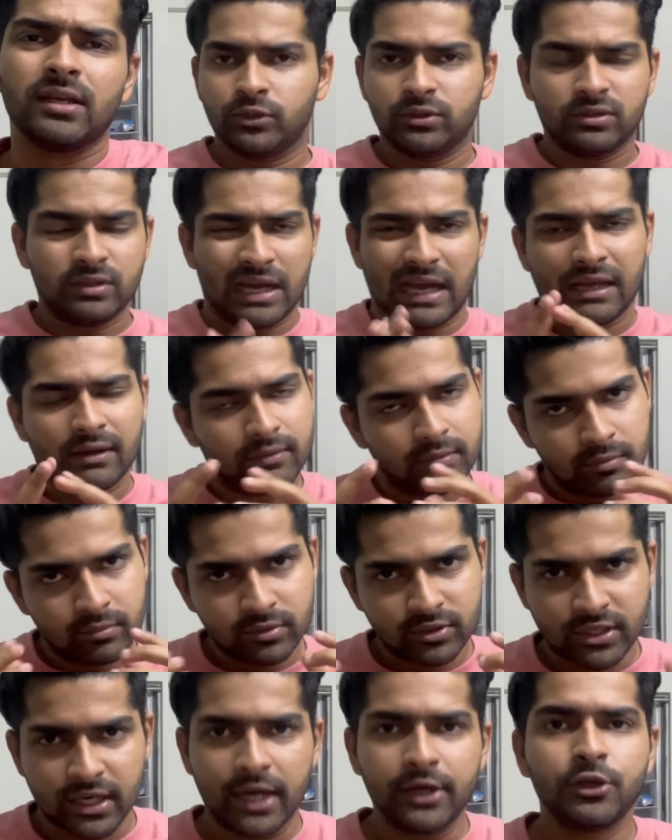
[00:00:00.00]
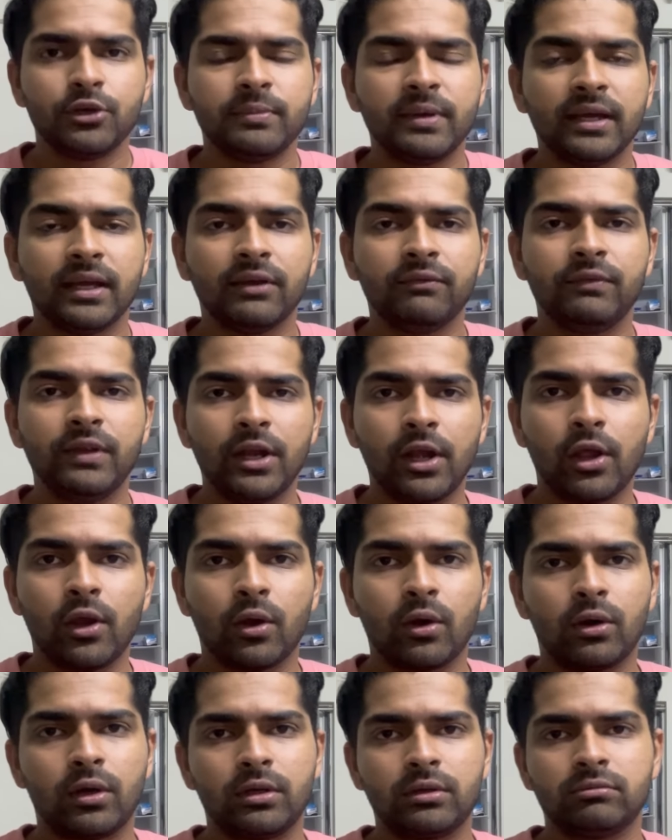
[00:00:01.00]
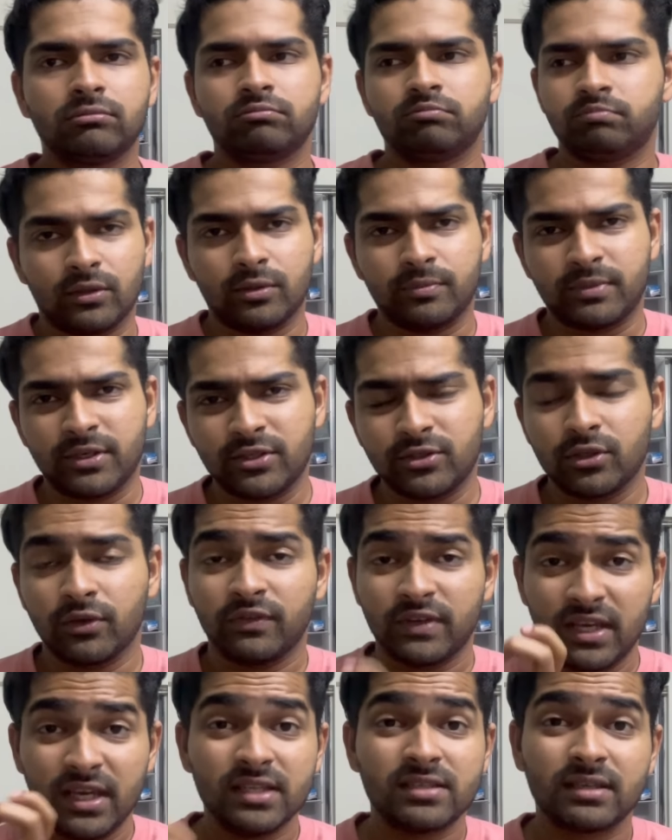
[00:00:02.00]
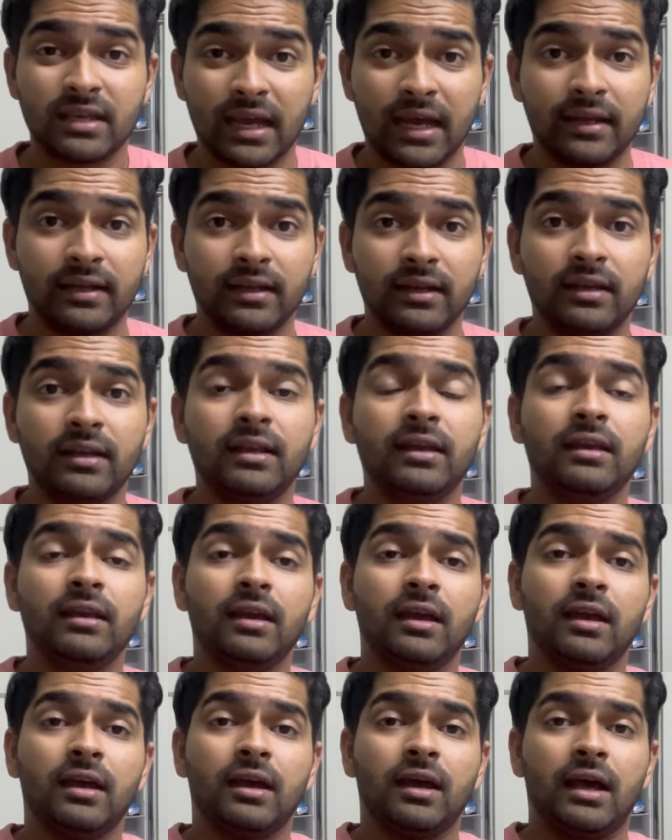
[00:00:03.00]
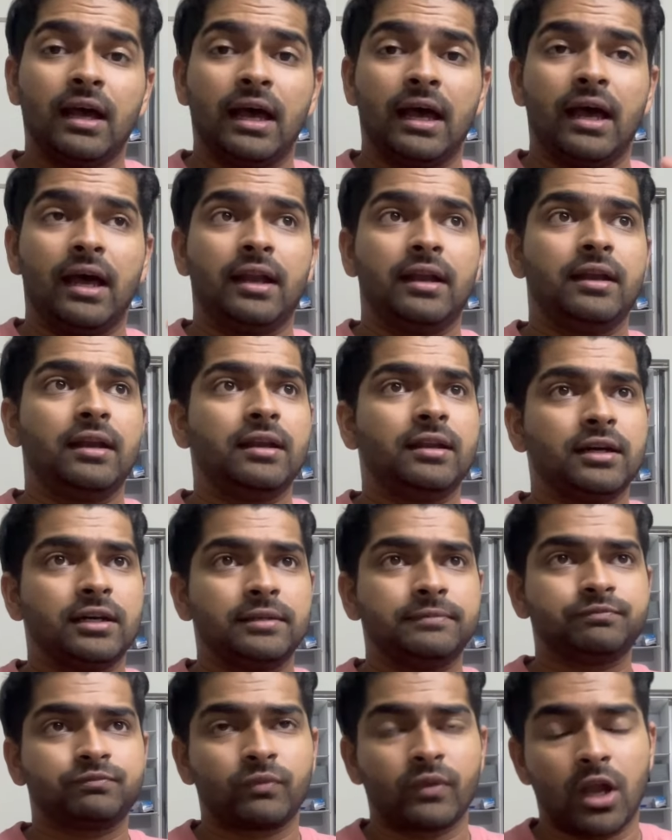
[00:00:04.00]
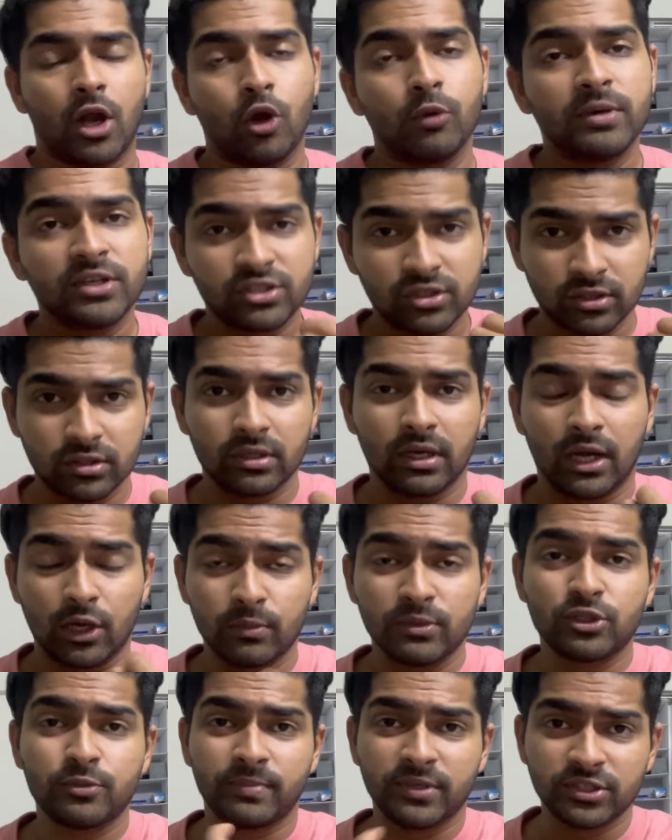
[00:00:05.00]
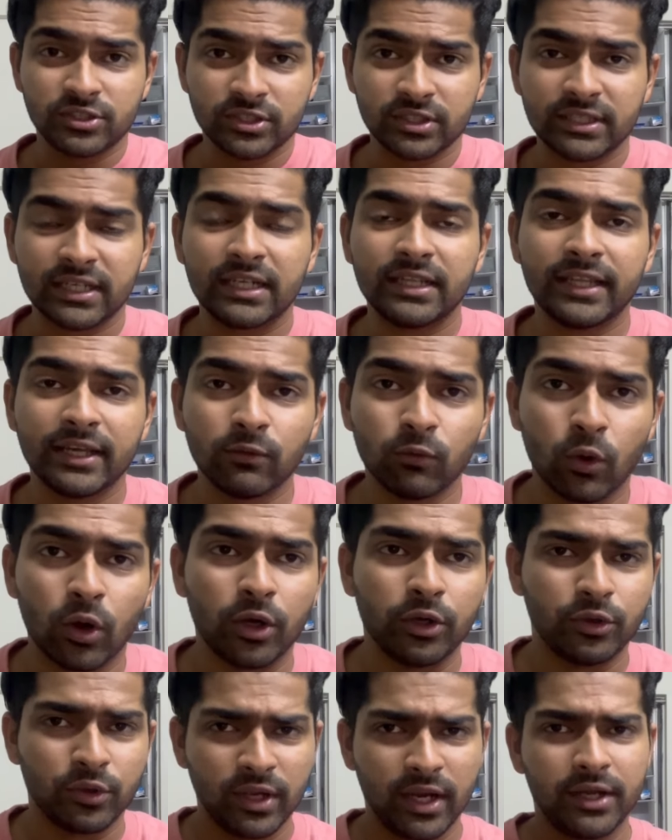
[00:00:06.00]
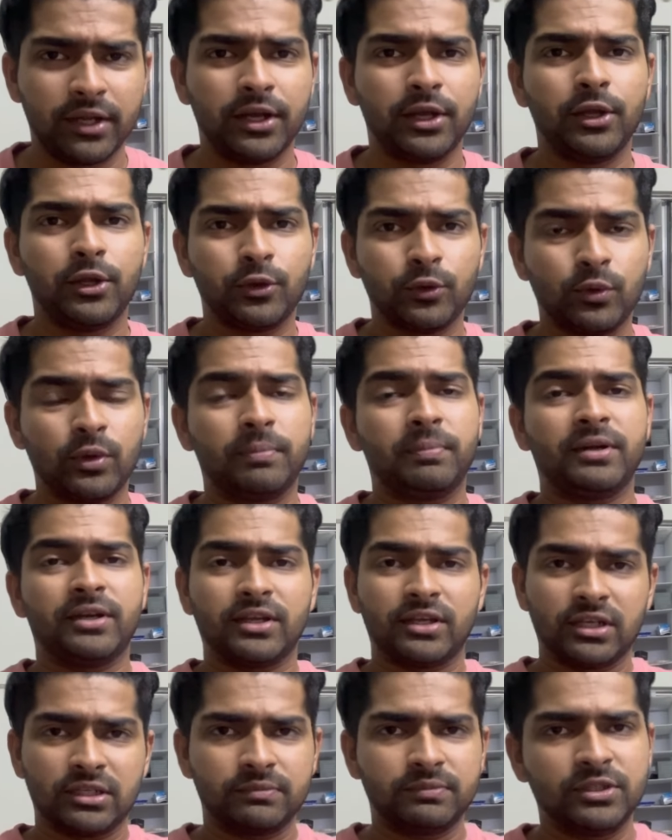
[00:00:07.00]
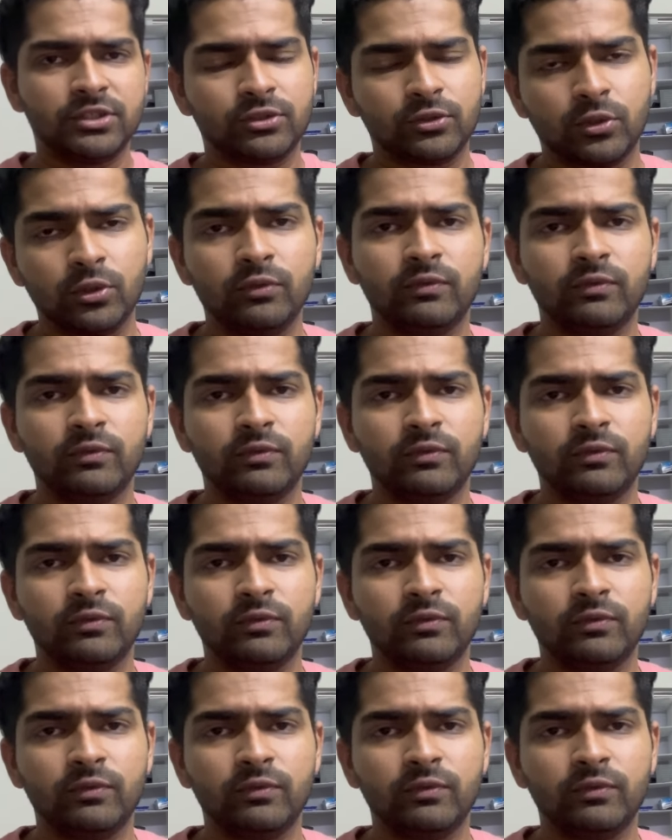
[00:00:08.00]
So I'll try to make a video on best of each category and how much percentile they want to get into a particular B school.